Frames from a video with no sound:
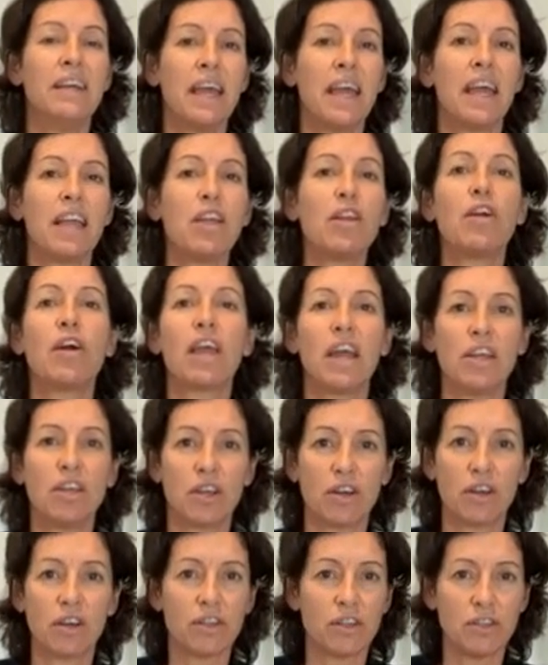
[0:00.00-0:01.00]
you know how you
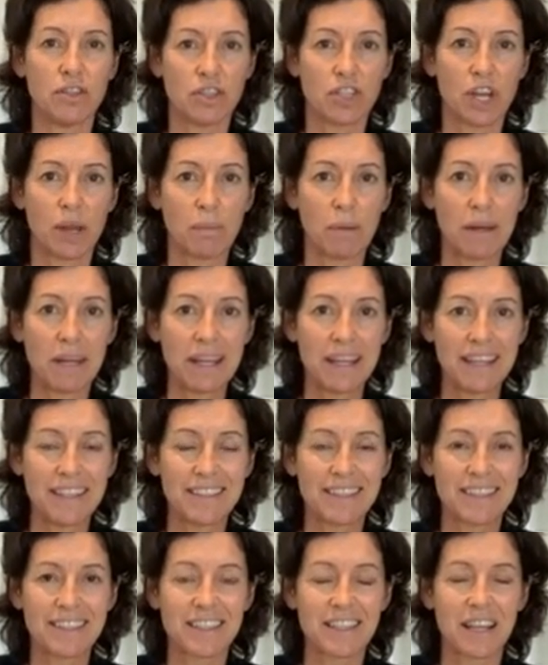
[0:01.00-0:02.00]
go to
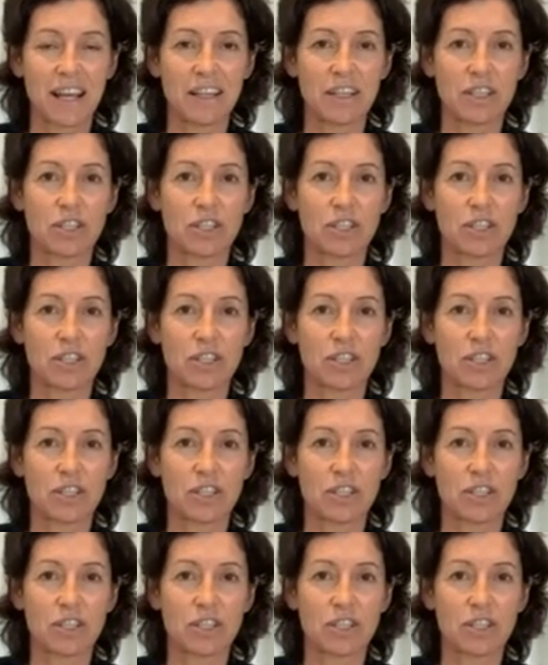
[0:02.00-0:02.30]
Japanese